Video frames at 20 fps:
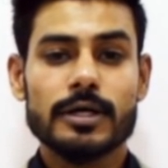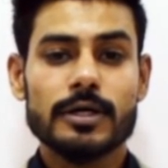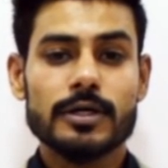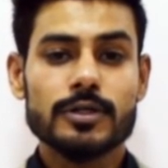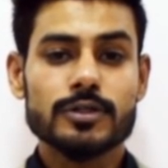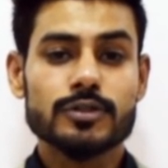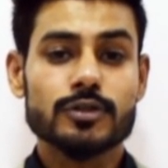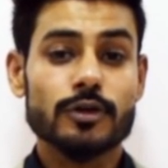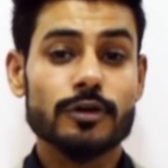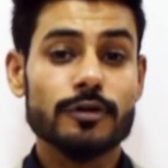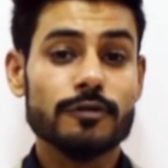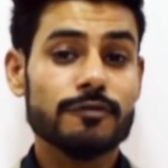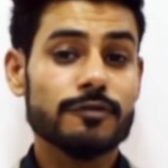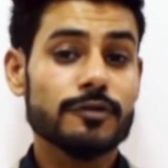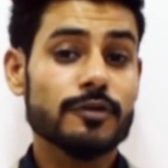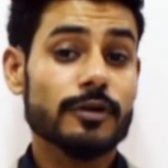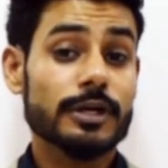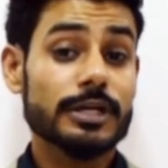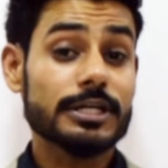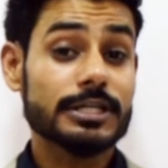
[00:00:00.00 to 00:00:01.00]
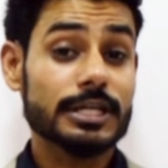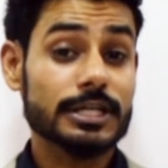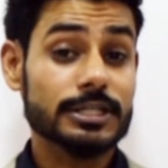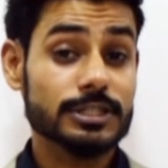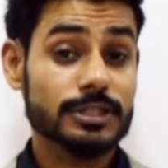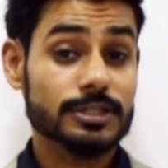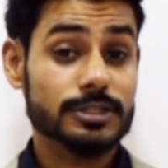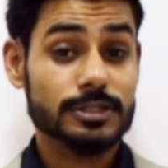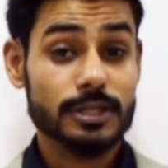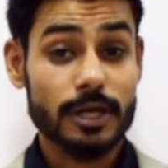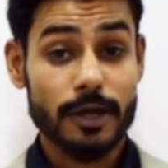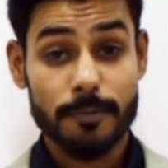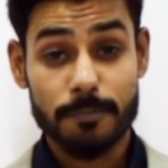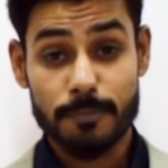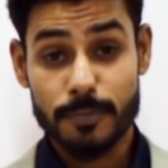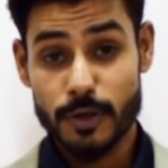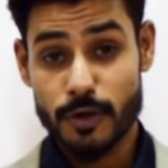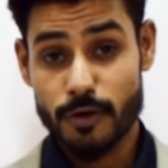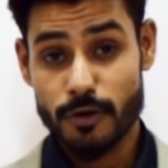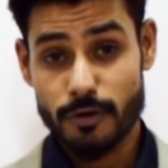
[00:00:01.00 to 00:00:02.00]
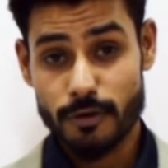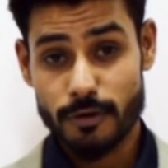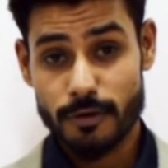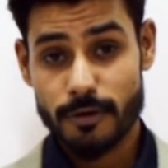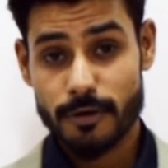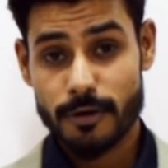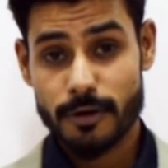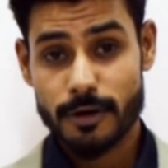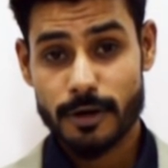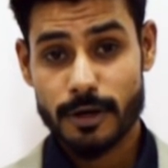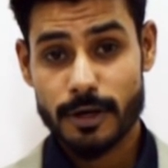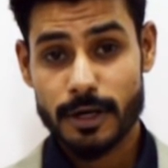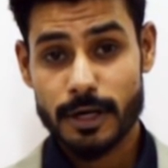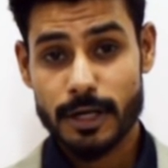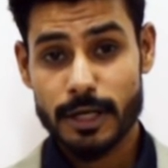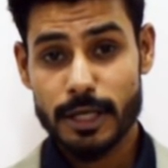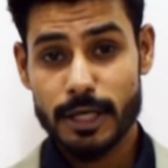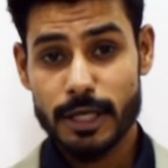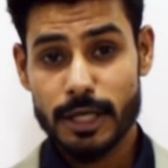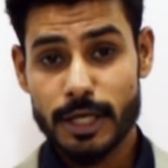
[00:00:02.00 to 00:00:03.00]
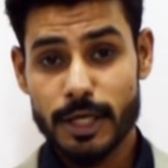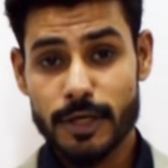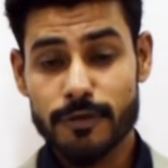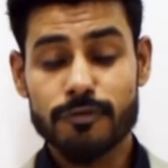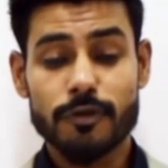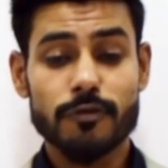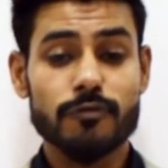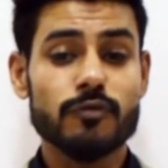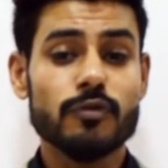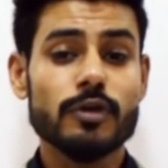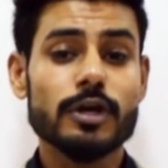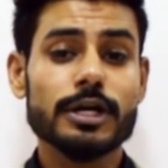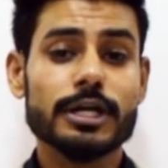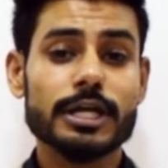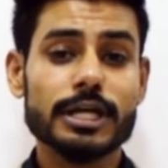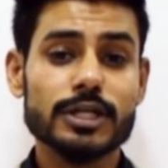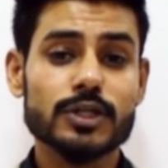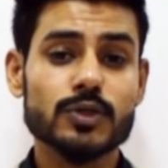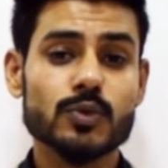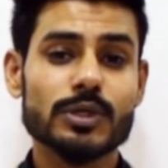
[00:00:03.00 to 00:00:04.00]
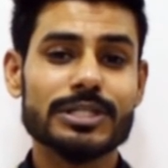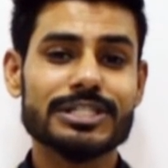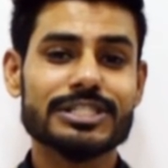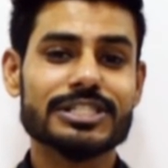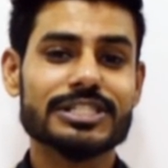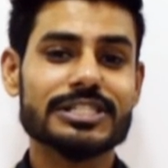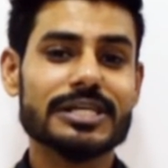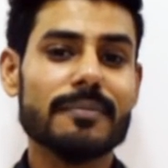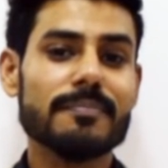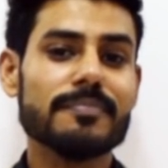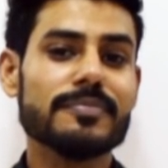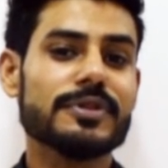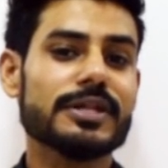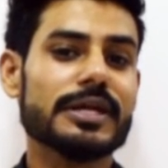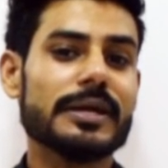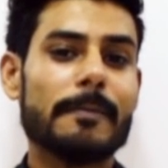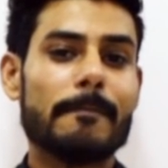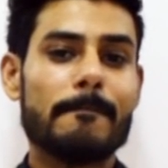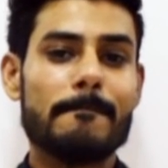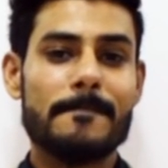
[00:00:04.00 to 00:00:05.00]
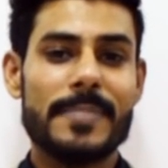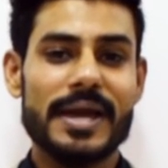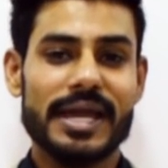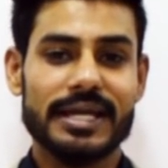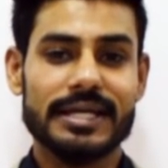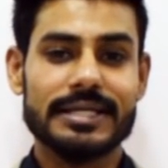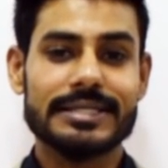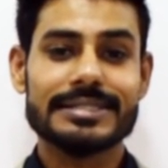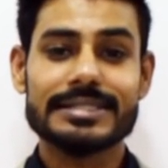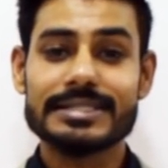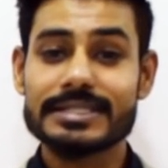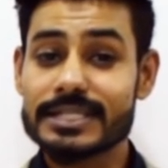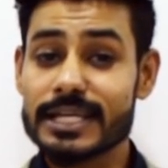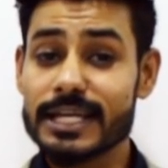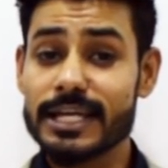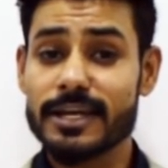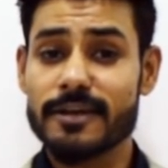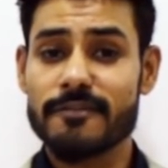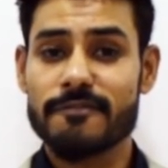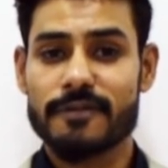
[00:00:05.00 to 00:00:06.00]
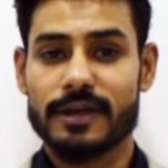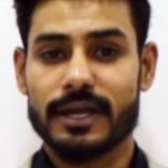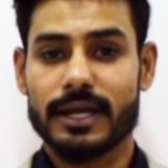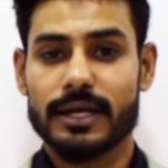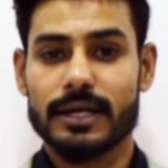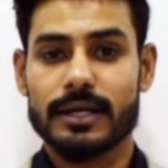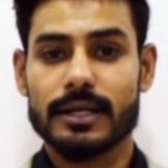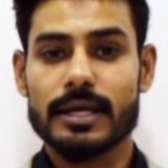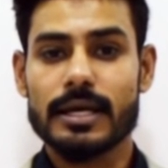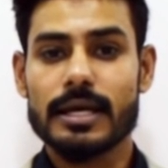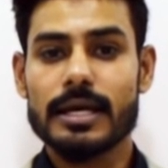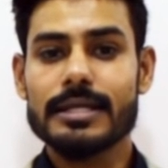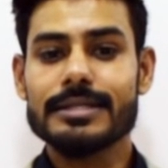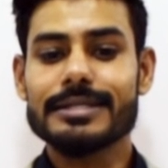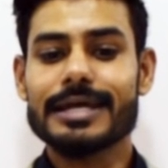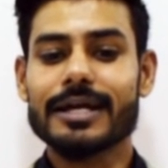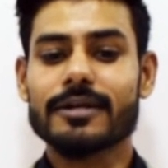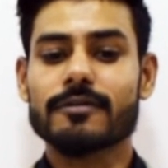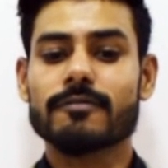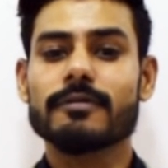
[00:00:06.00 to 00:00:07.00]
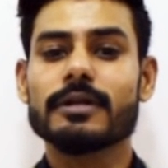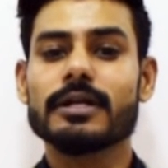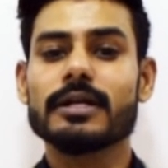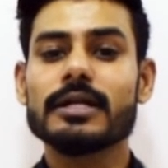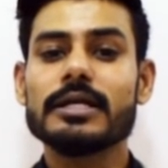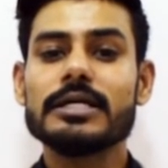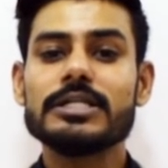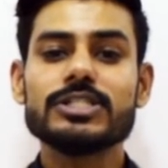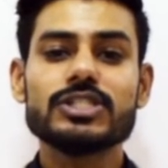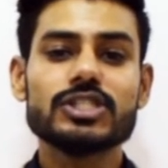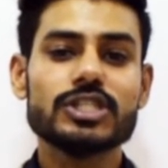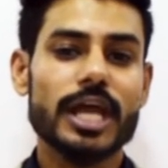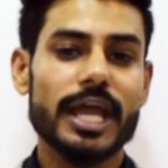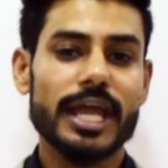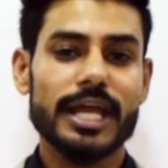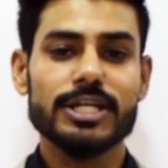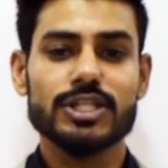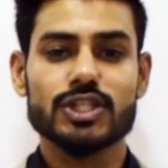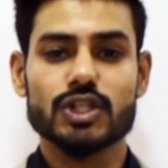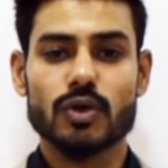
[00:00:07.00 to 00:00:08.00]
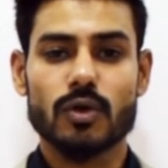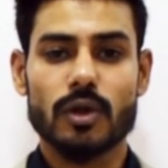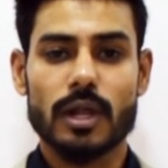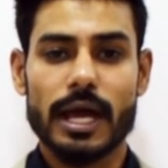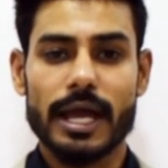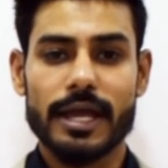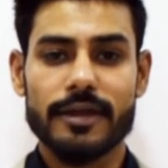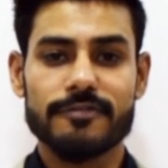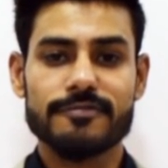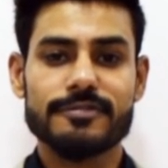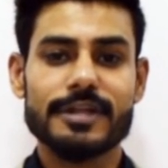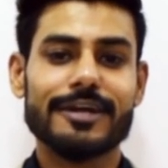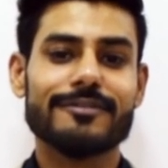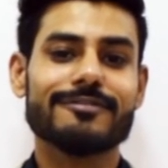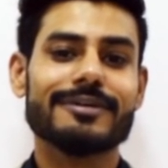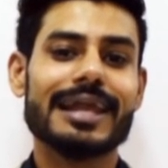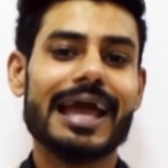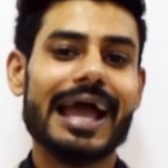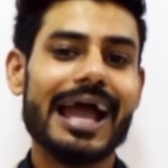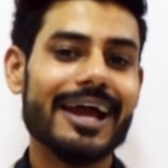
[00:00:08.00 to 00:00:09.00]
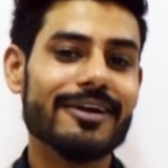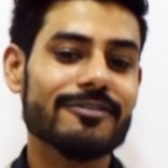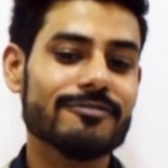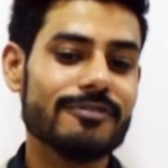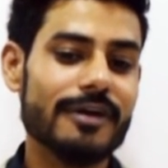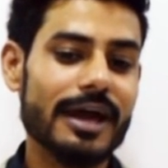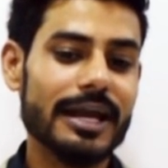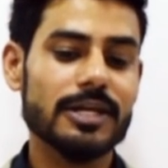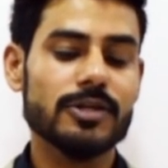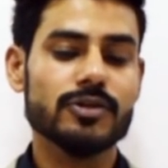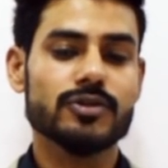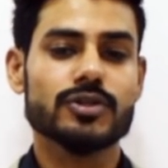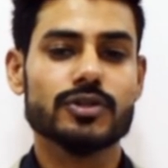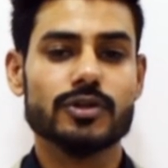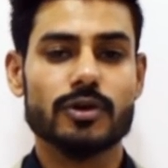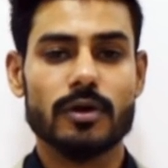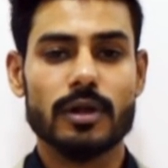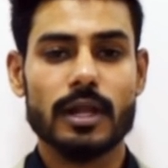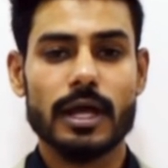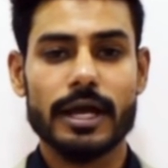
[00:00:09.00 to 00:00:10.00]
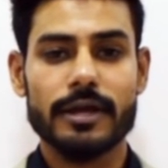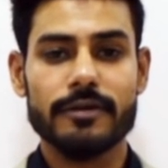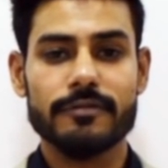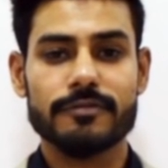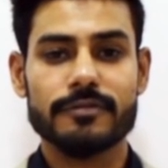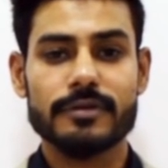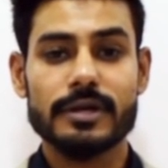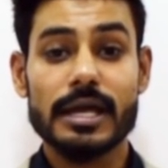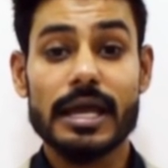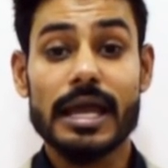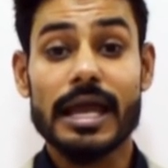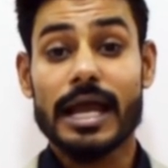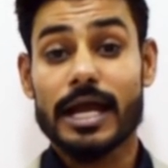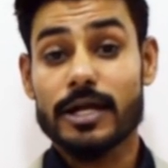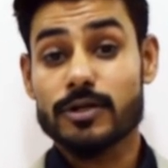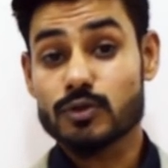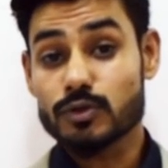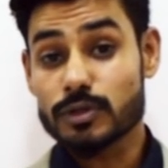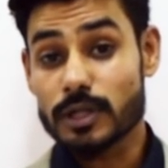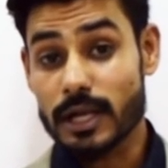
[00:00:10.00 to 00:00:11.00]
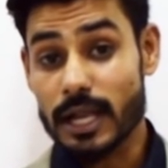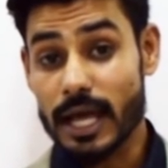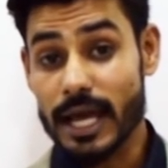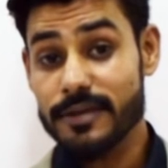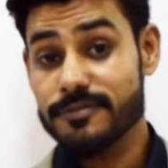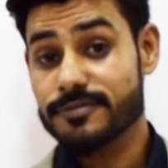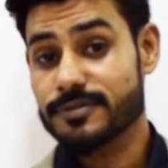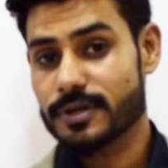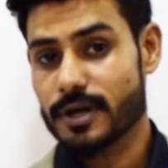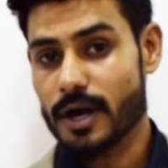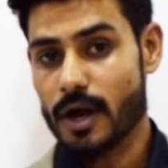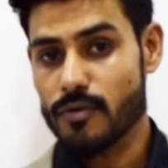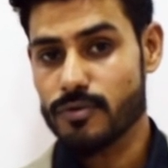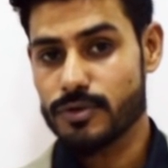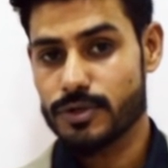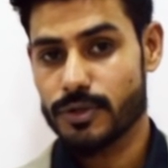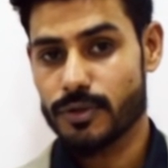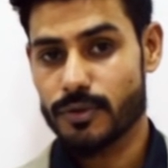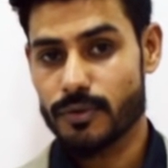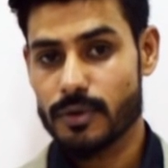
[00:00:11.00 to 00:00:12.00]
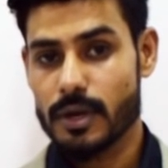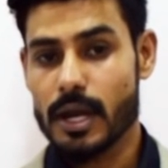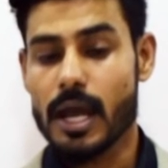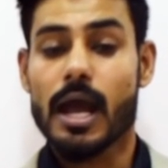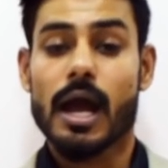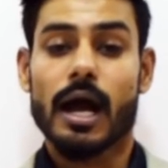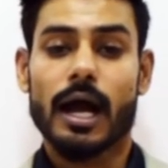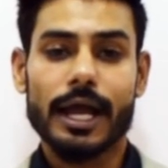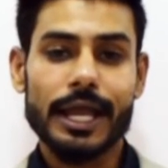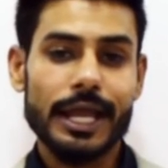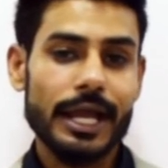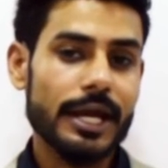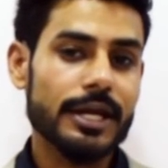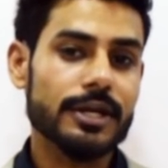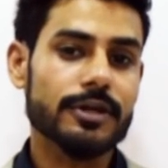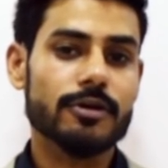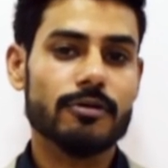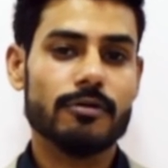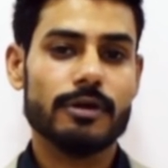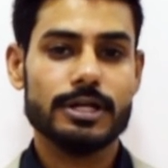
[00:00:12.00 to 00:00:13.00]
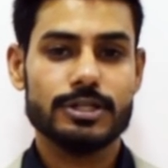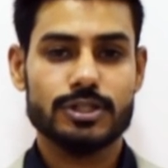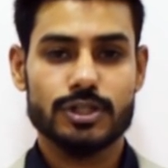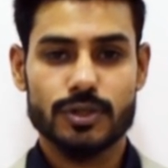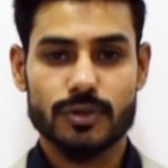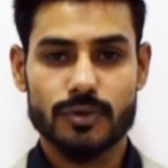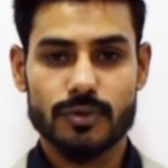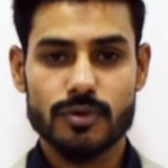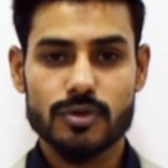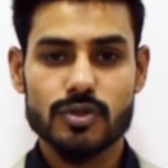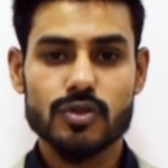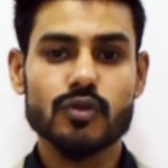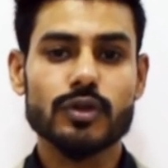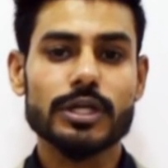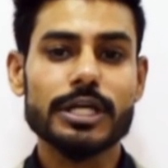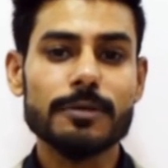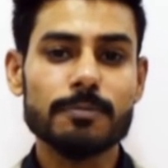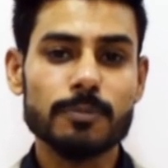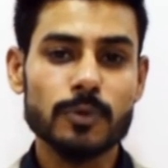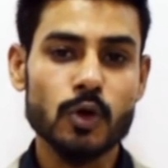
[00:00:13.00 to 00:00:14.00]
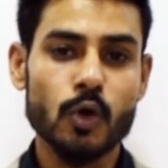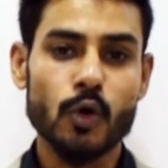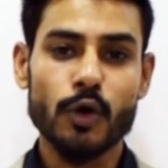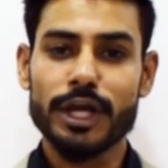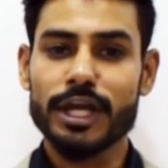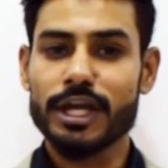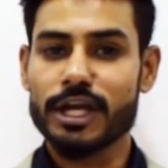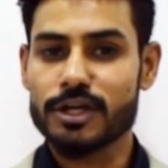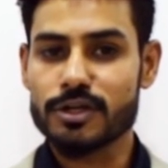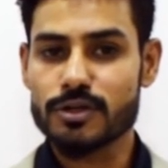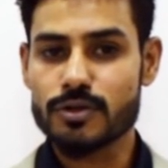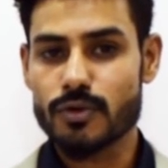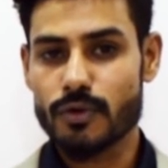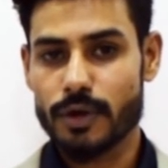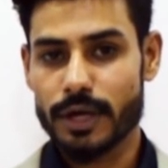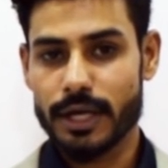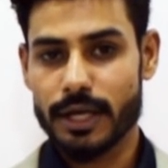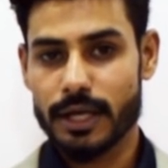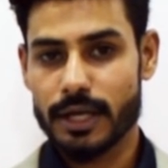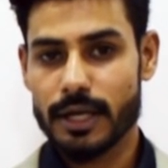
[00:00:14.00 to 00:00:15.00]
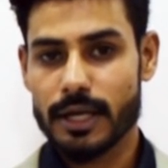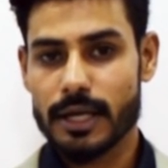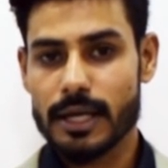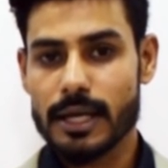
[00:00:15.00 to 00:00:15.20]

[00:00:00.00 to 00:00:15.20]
So if your intentions are pure, if you're working towards something big, significant, that will change your life, that will add value to your life and to the lives around you, I encourage you to keep going and growing.